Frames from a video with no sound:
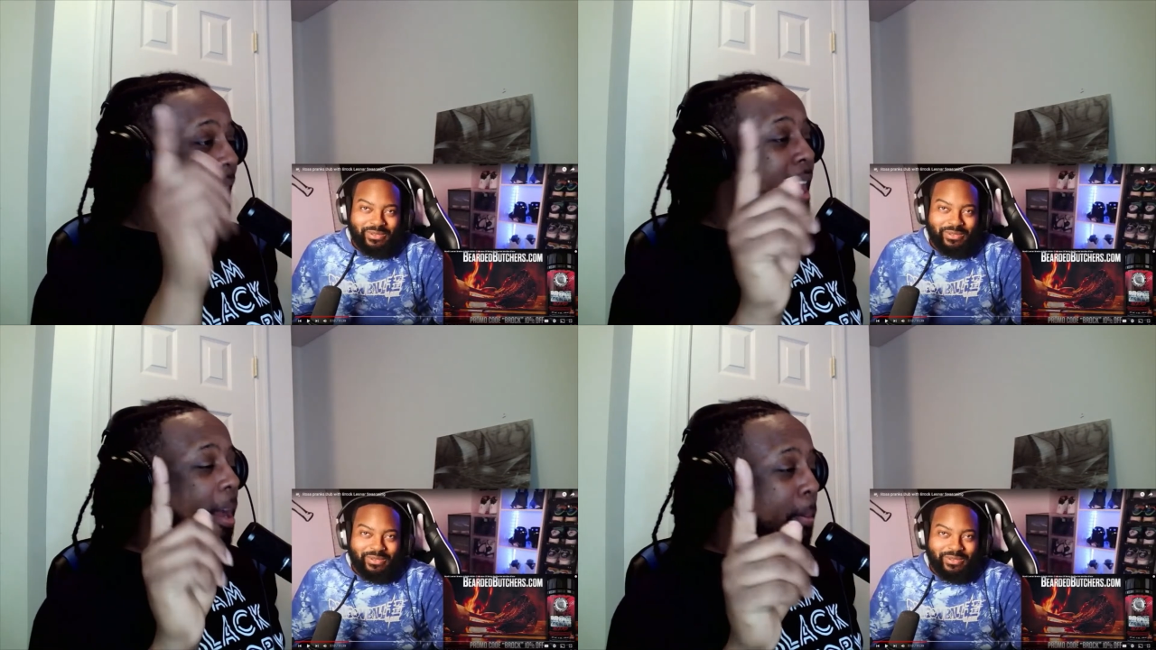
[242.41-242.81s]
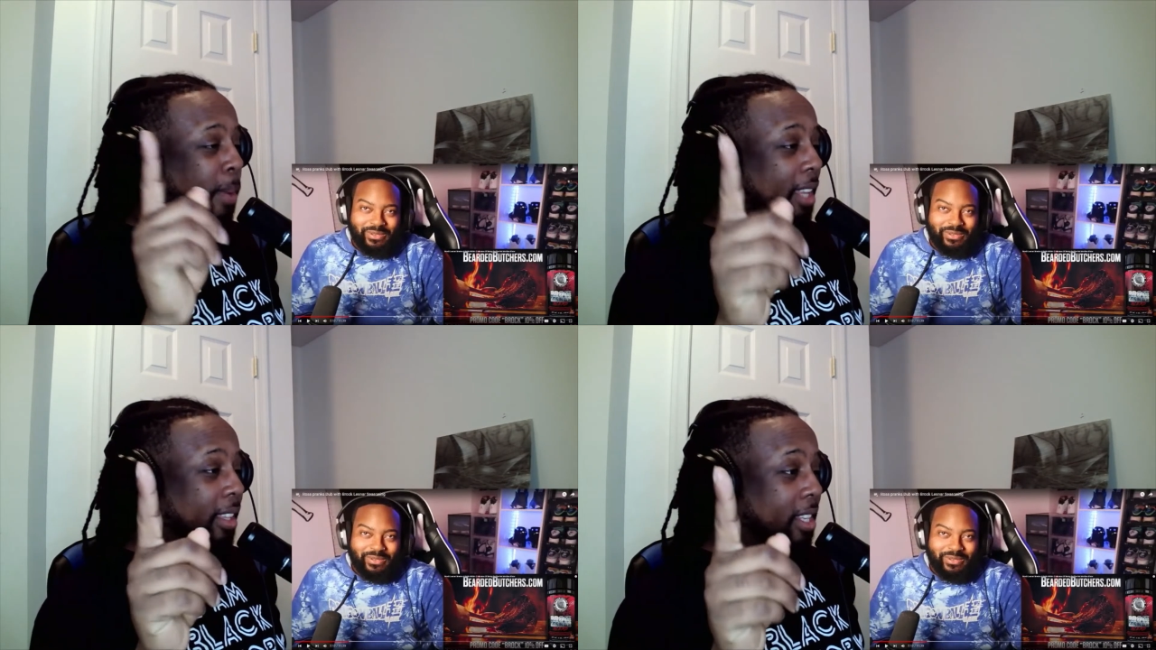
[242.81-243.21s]

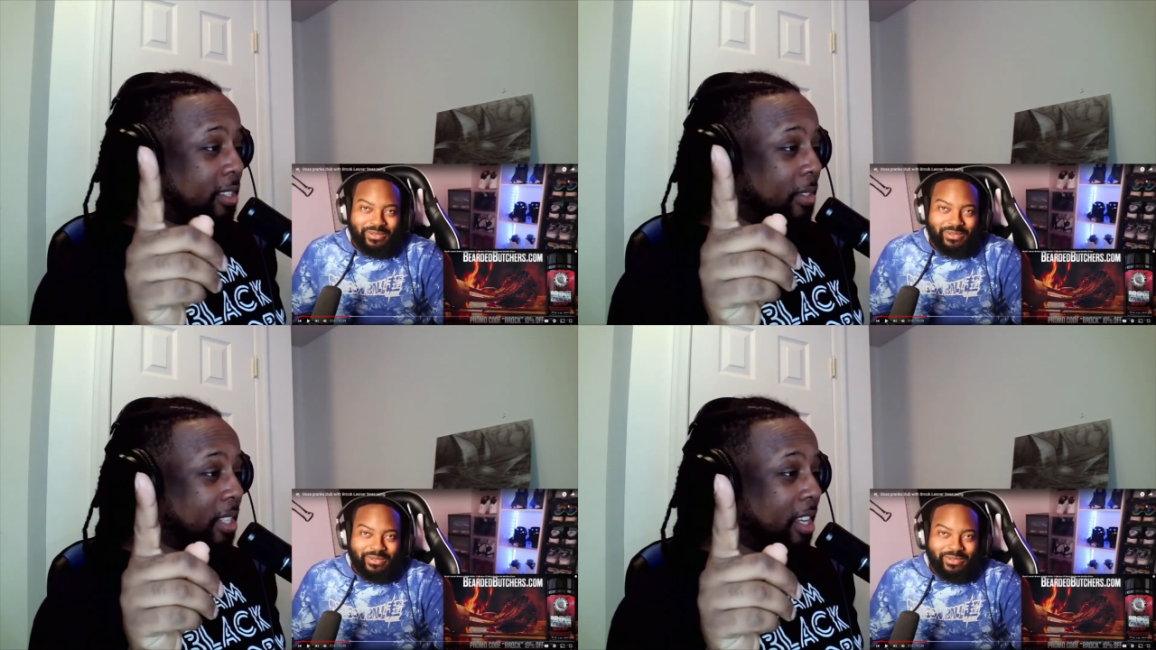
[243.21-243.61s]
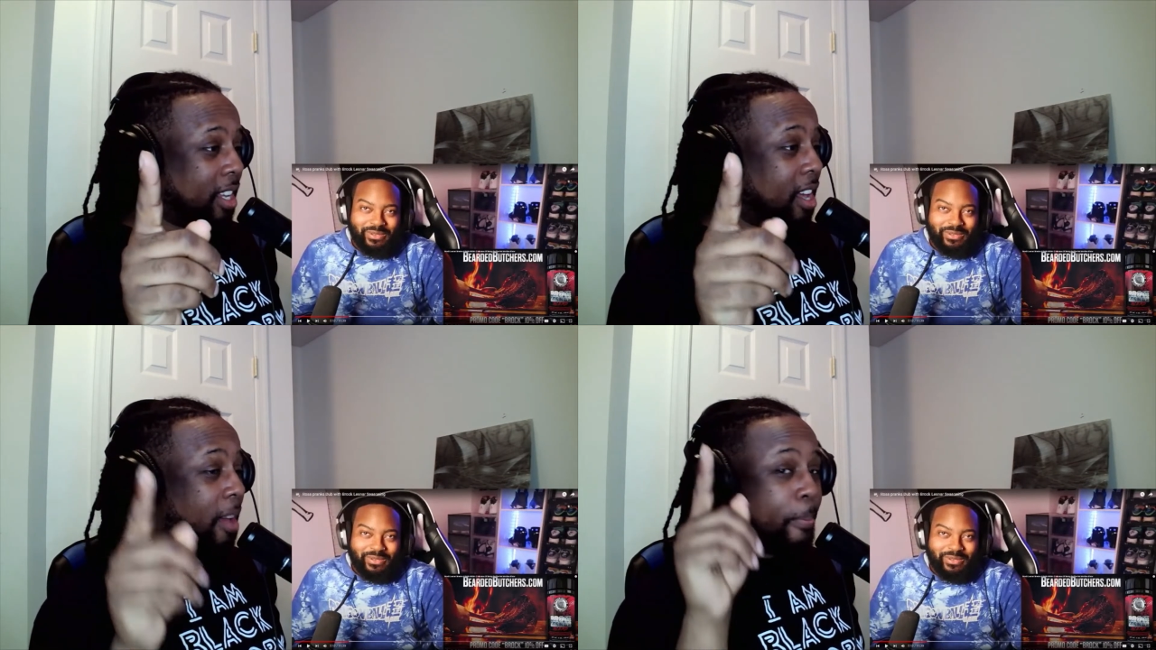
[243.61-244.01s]
Speaker 1: Lesnar's uh
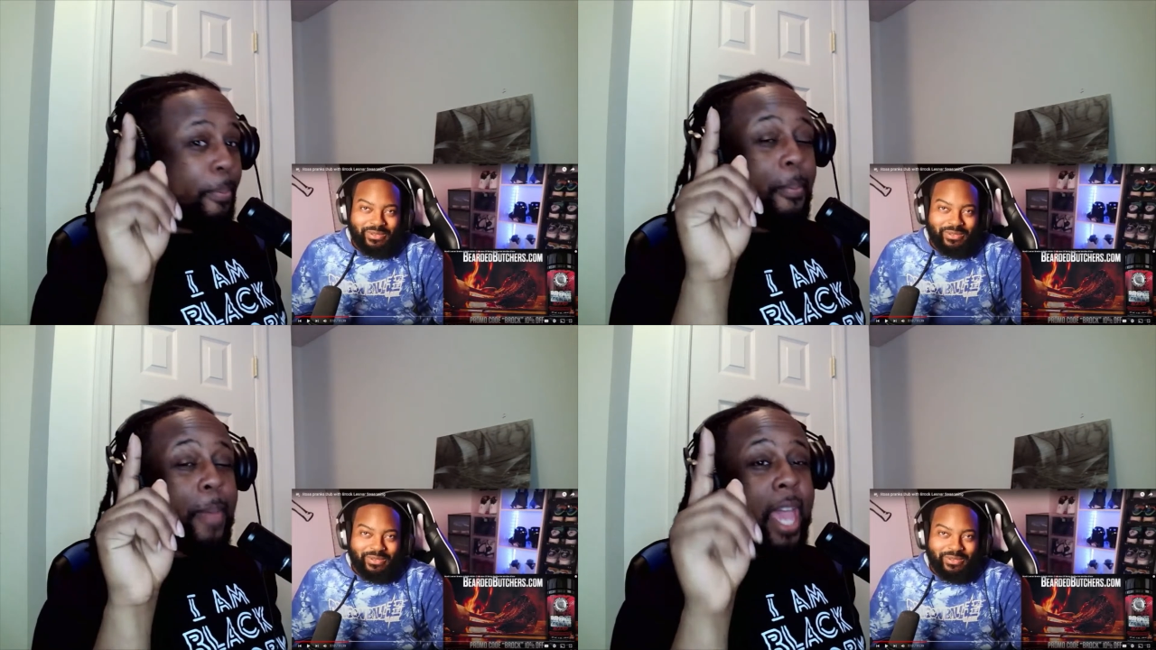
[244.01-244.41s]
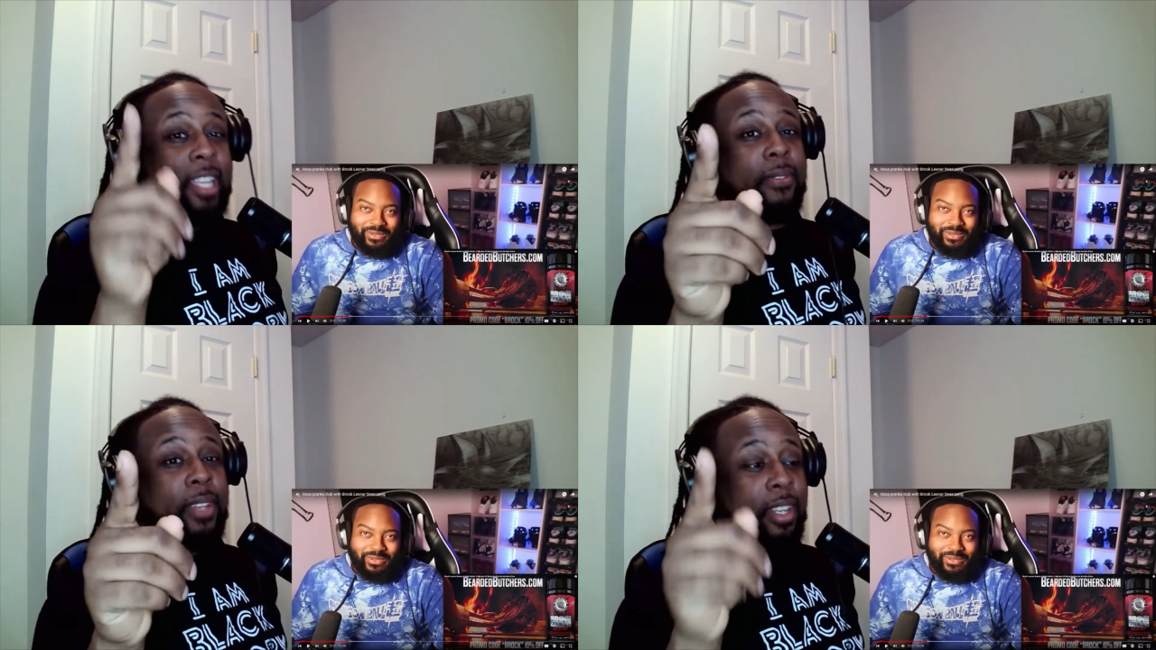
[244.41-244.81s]
McAfee
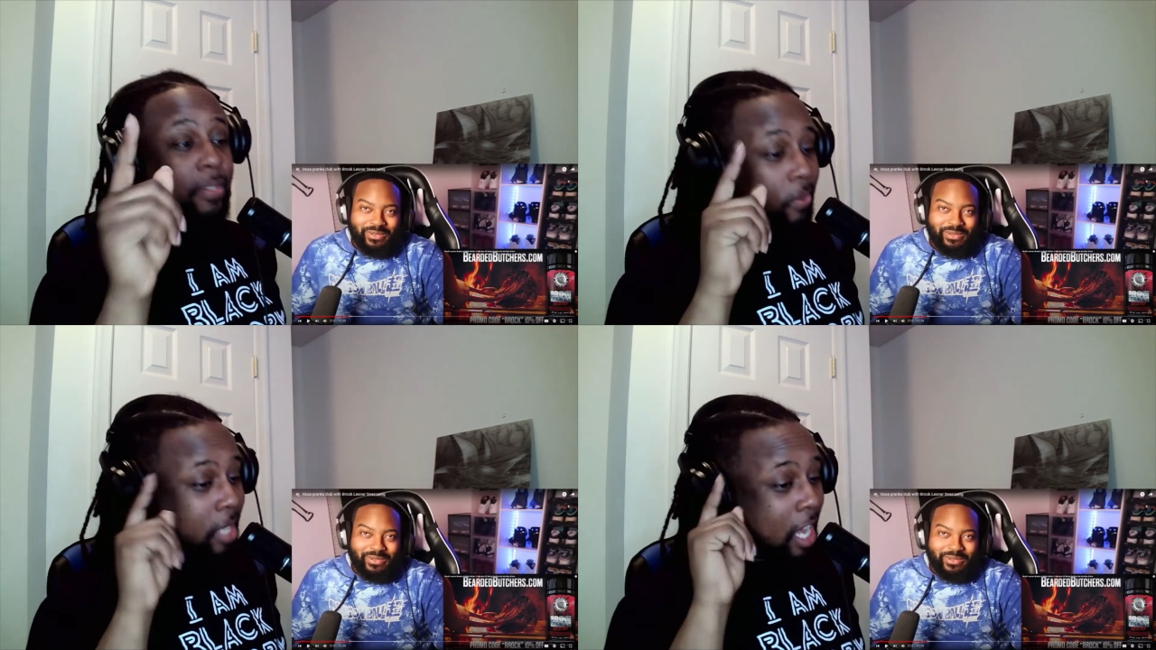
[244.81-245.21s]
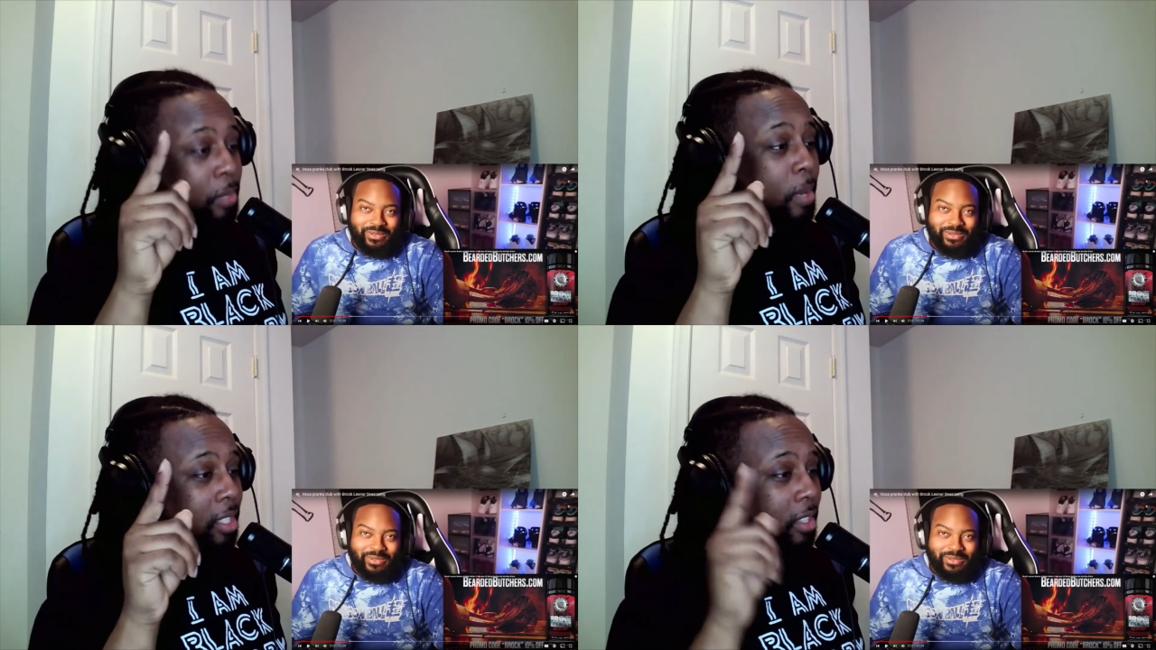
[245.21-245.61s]
interview. That's why I
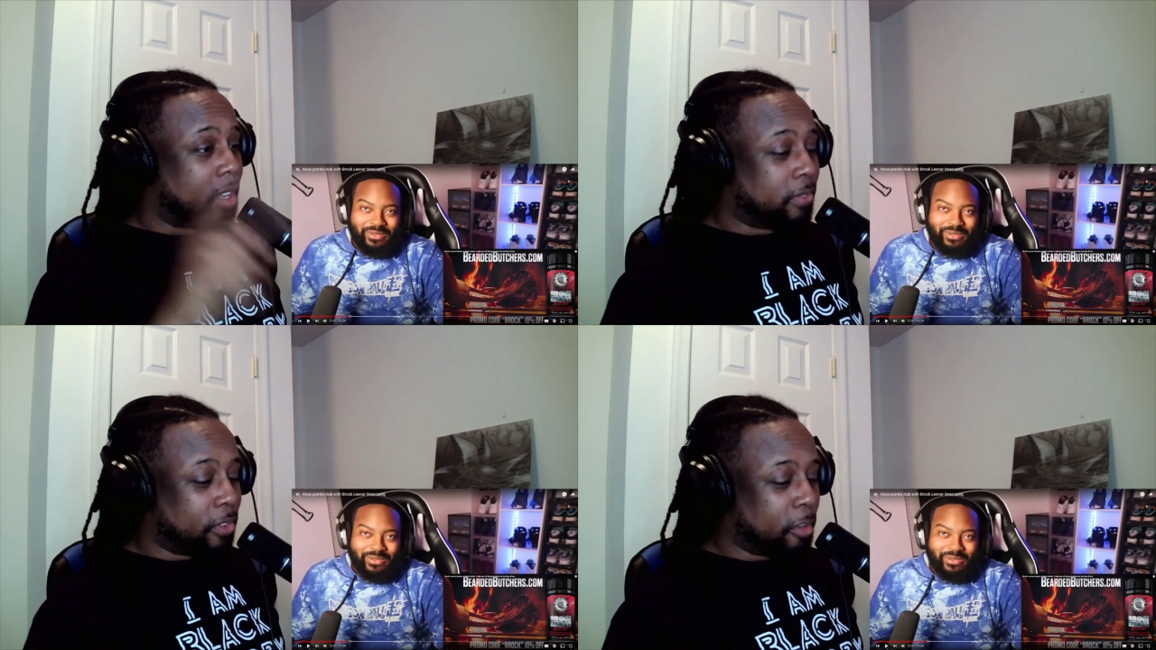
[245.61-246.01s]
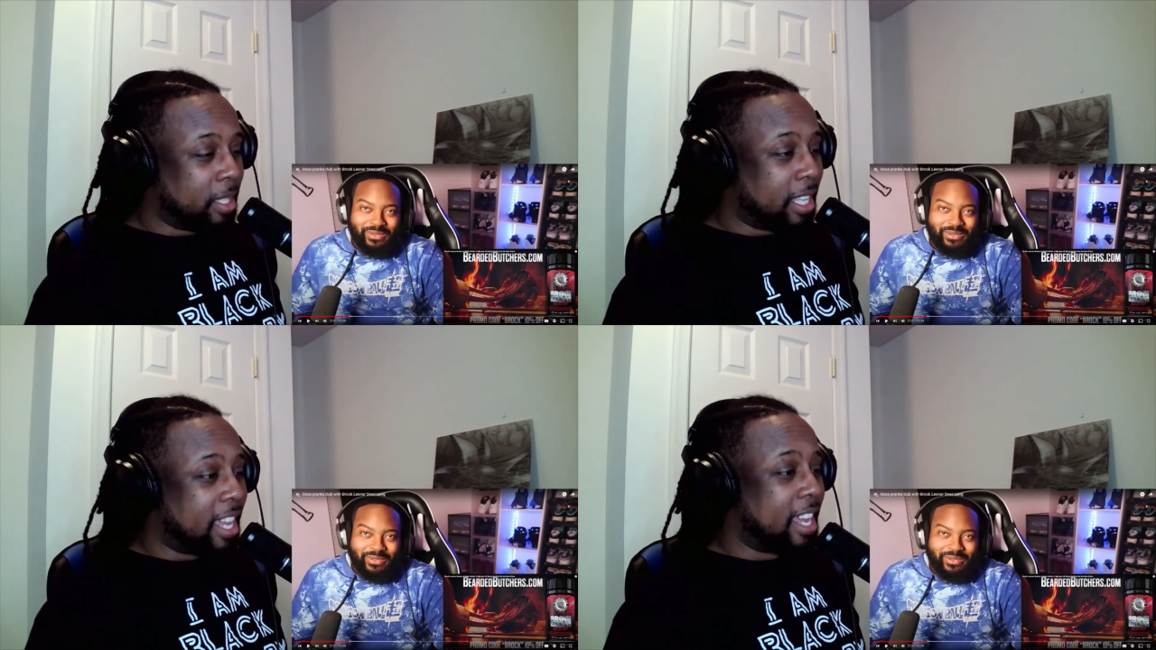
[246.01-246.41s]
saw it for. But yeah,